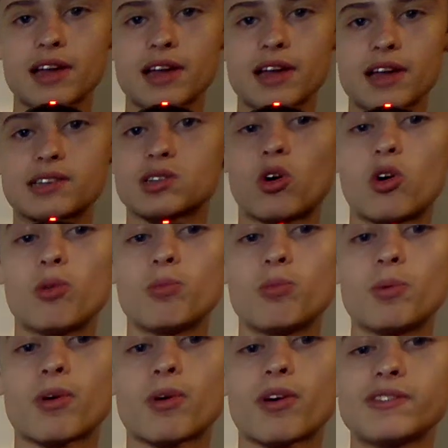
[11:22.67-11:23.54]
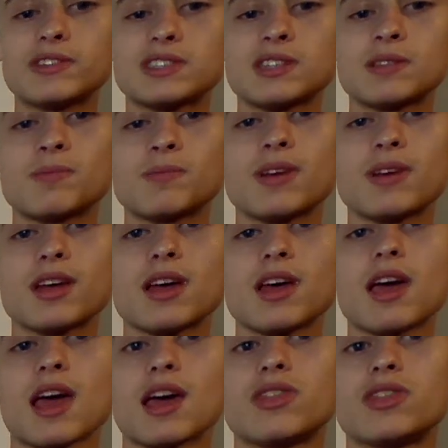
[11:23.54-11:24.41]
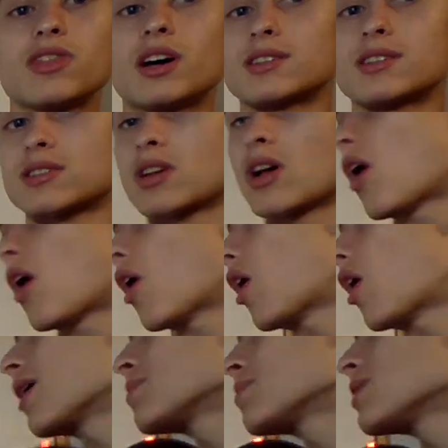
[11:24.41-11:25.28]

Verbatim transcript: that is a homomorphism, and thus r